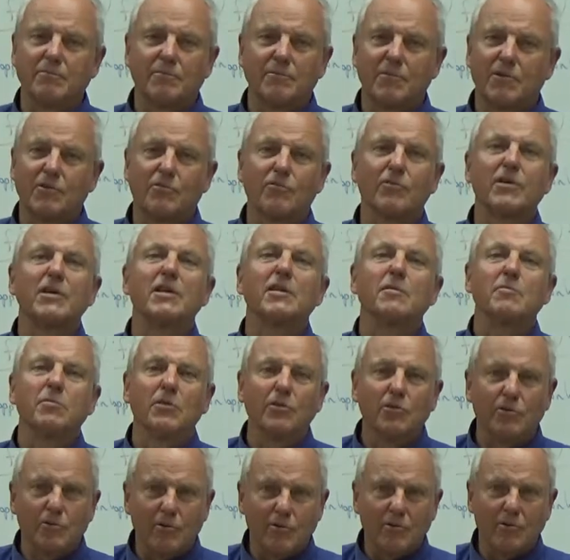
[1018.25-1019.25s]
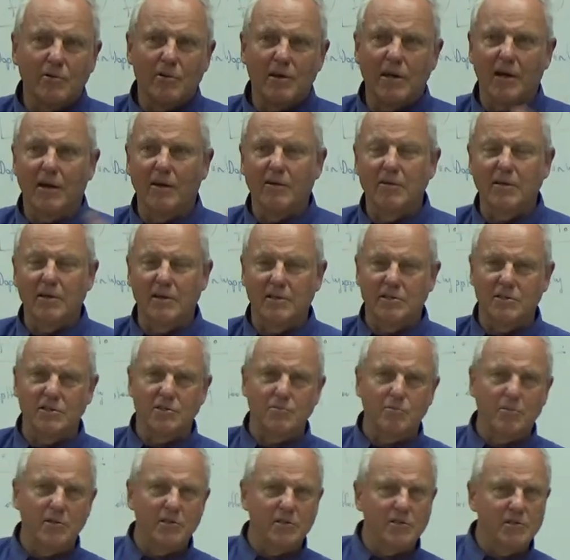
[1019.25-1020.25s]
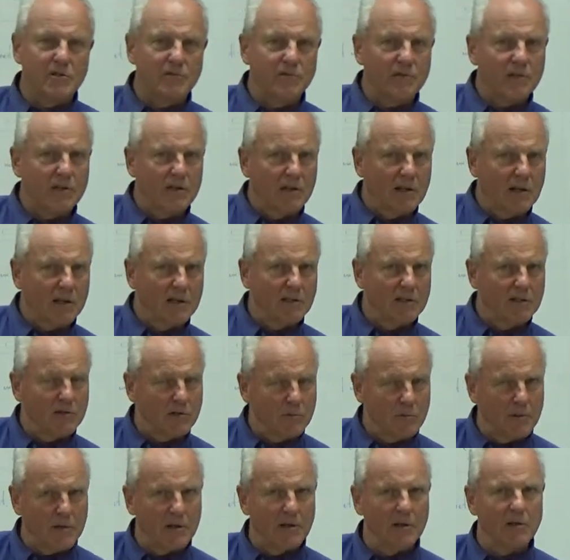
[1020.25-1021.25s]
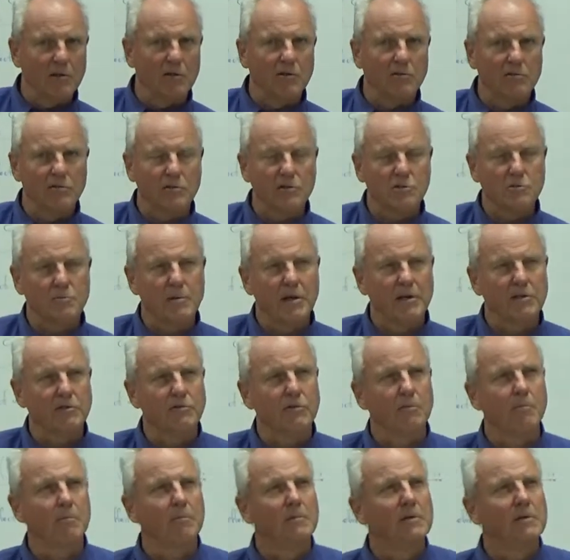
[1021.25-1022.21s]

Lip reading: greeny blue, it's just been shifted a little bit along the spectrum.